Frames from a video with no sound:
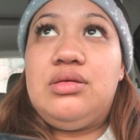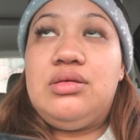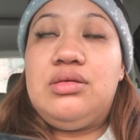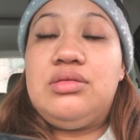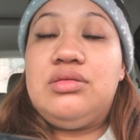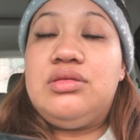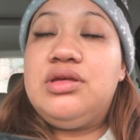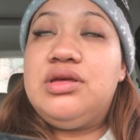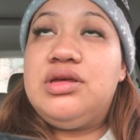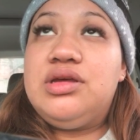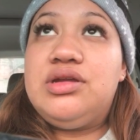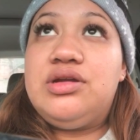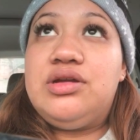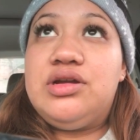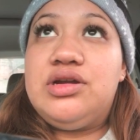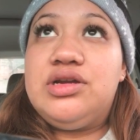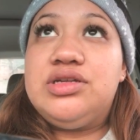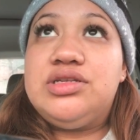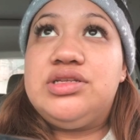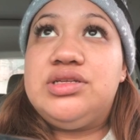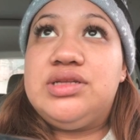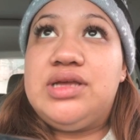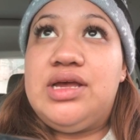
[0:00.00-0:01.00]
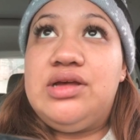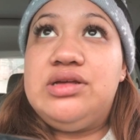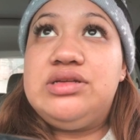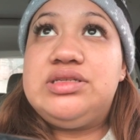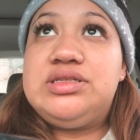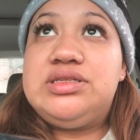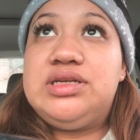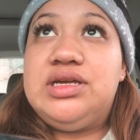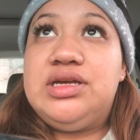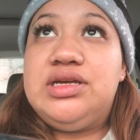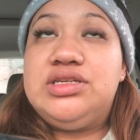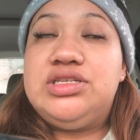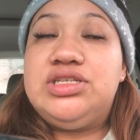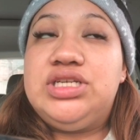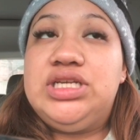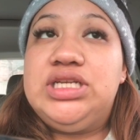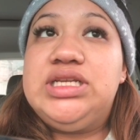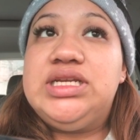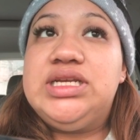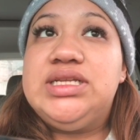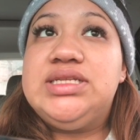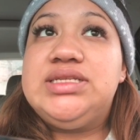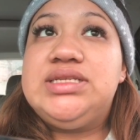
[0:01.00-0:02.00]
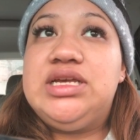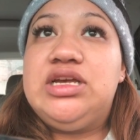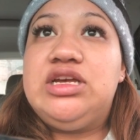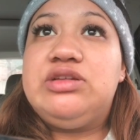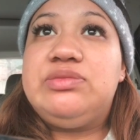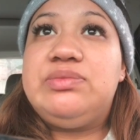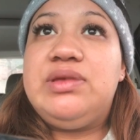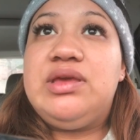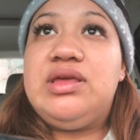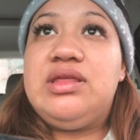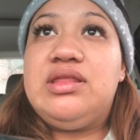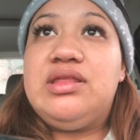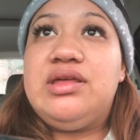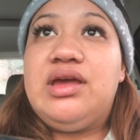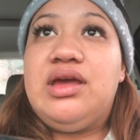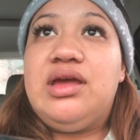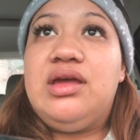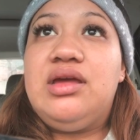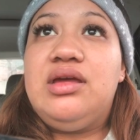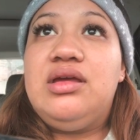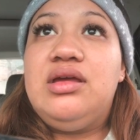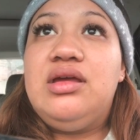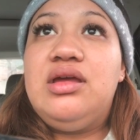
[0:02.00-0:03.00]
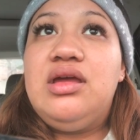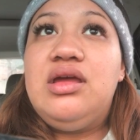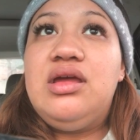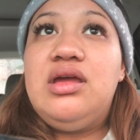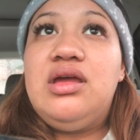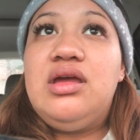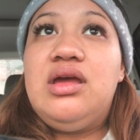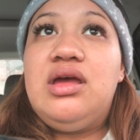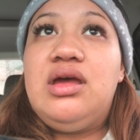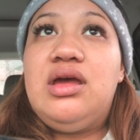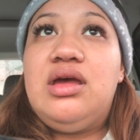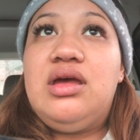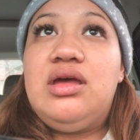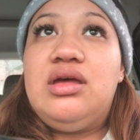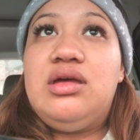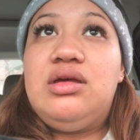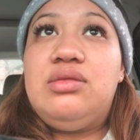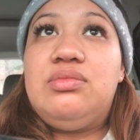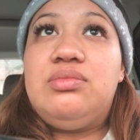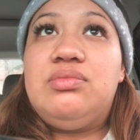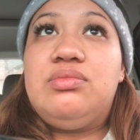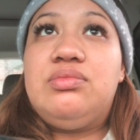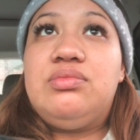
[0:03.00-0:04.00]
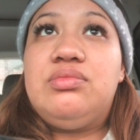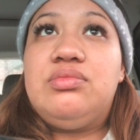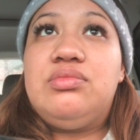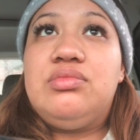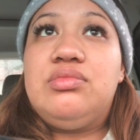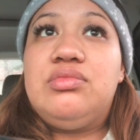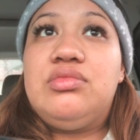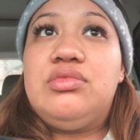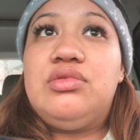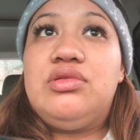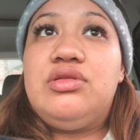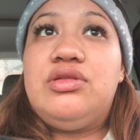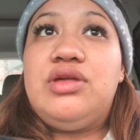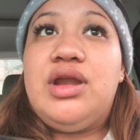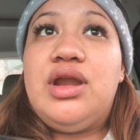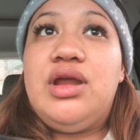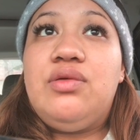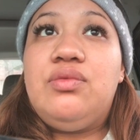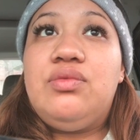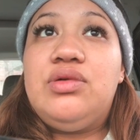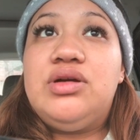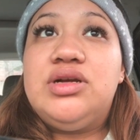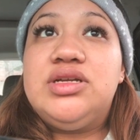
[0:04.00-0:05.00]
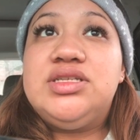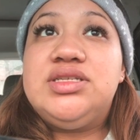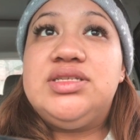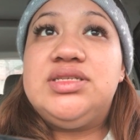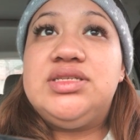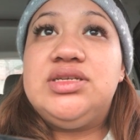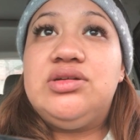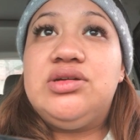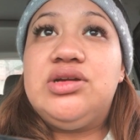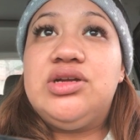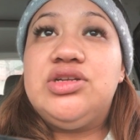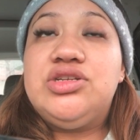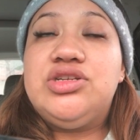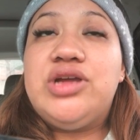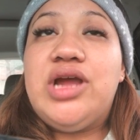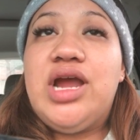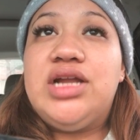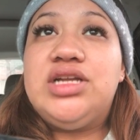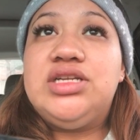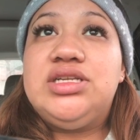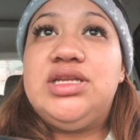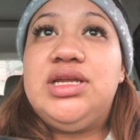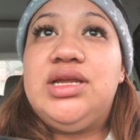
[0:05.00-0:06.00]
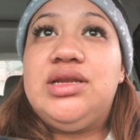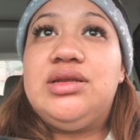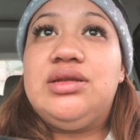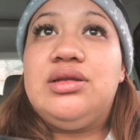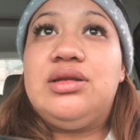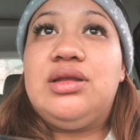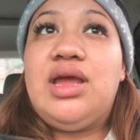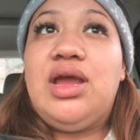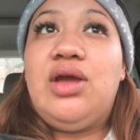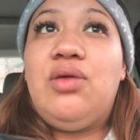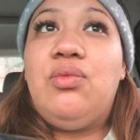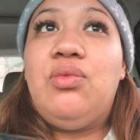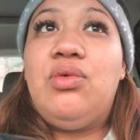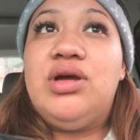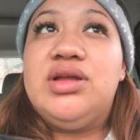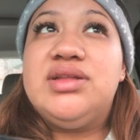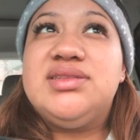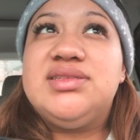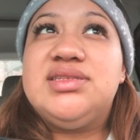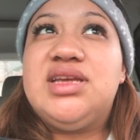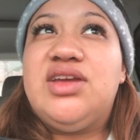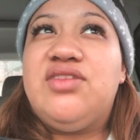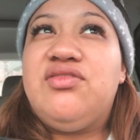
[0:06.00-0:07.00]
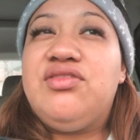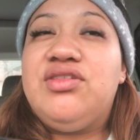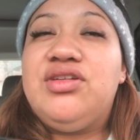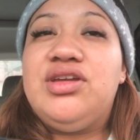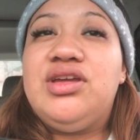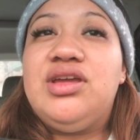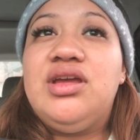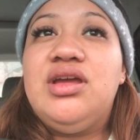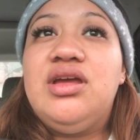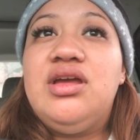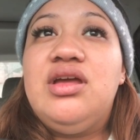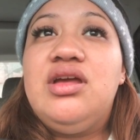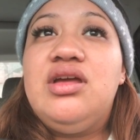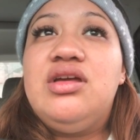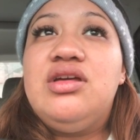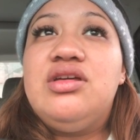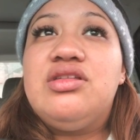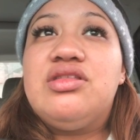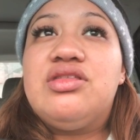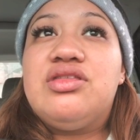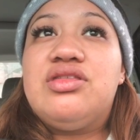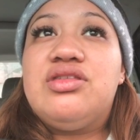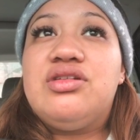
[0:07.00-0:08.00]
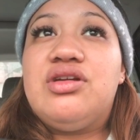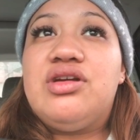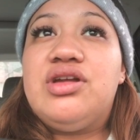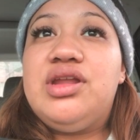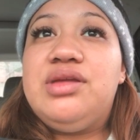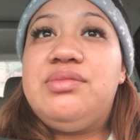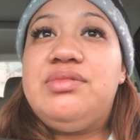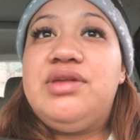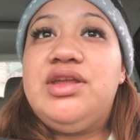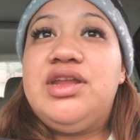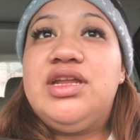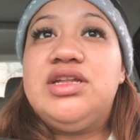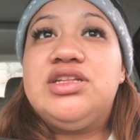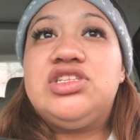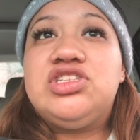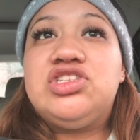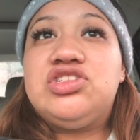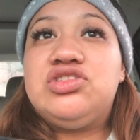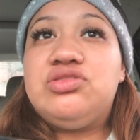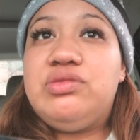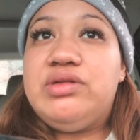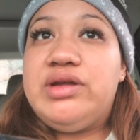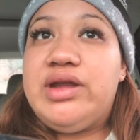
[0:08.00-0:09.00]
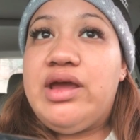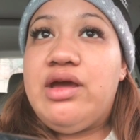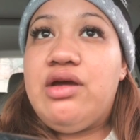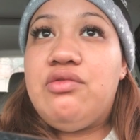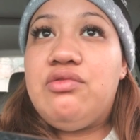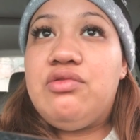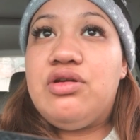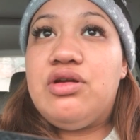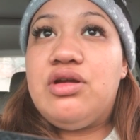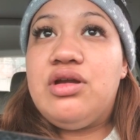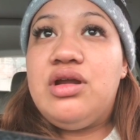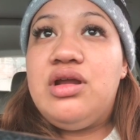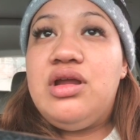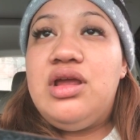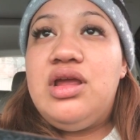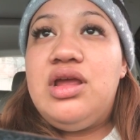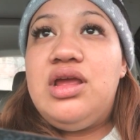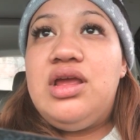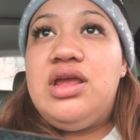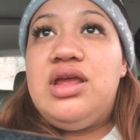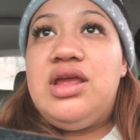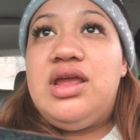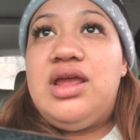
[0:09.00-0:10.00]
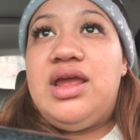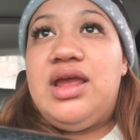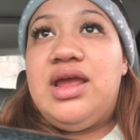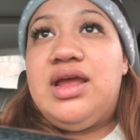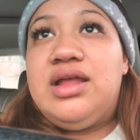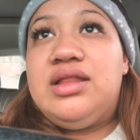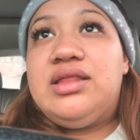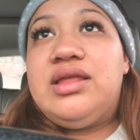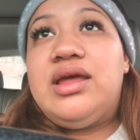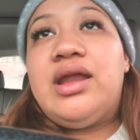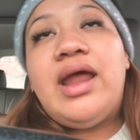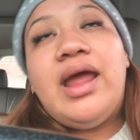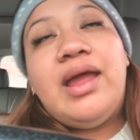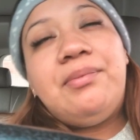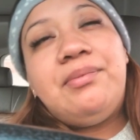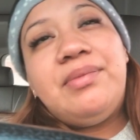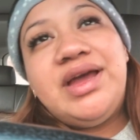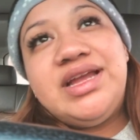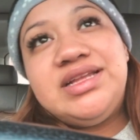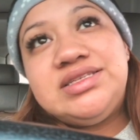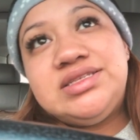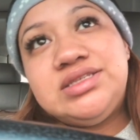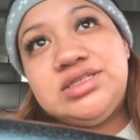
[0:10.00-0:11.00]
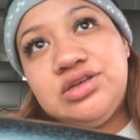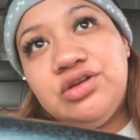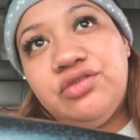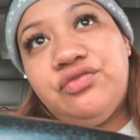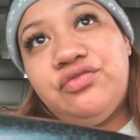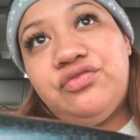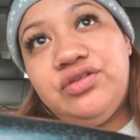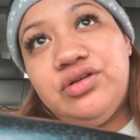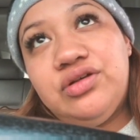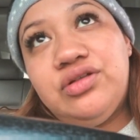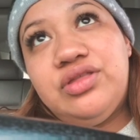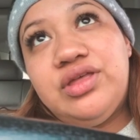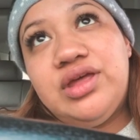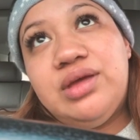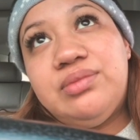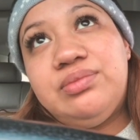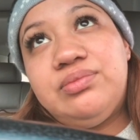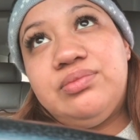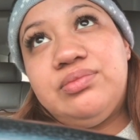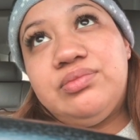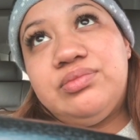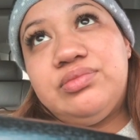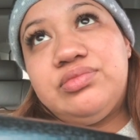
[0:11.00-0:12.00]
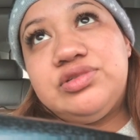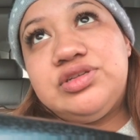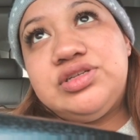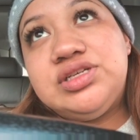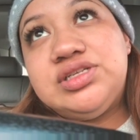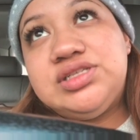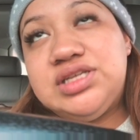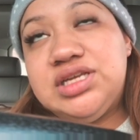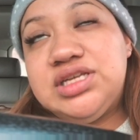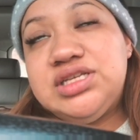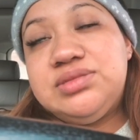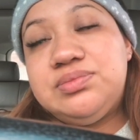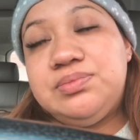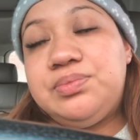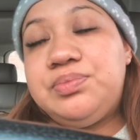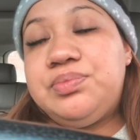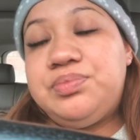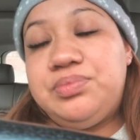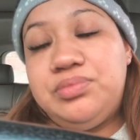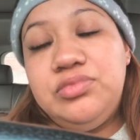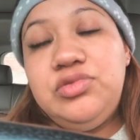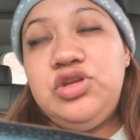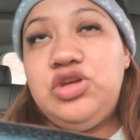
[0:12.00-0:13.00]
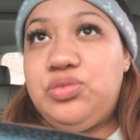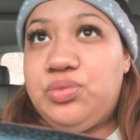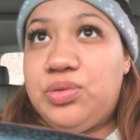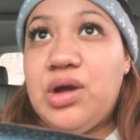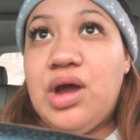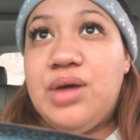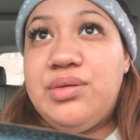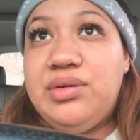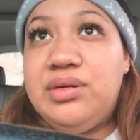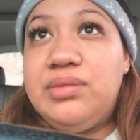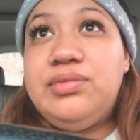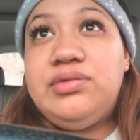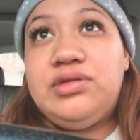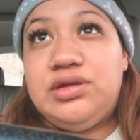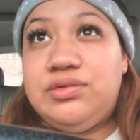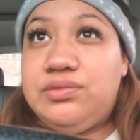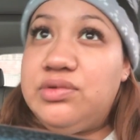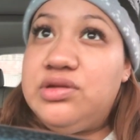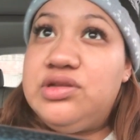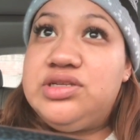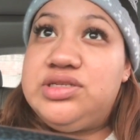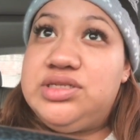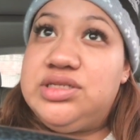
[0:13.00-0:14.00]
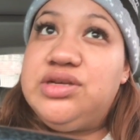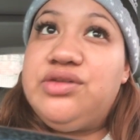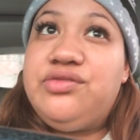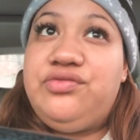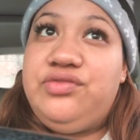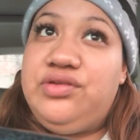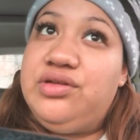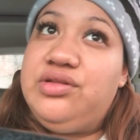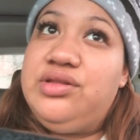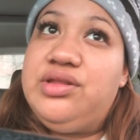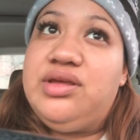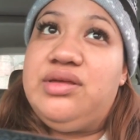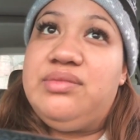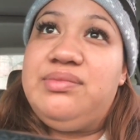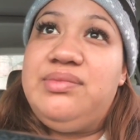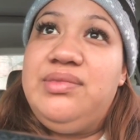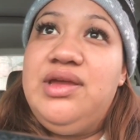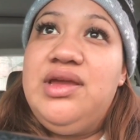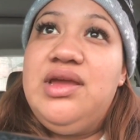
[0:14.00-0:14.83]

the nurse Elsa, she did tell me that that I was still contracting like once every 30 minutes to an hour, and that I might still feel them. She says you probably will still feel them,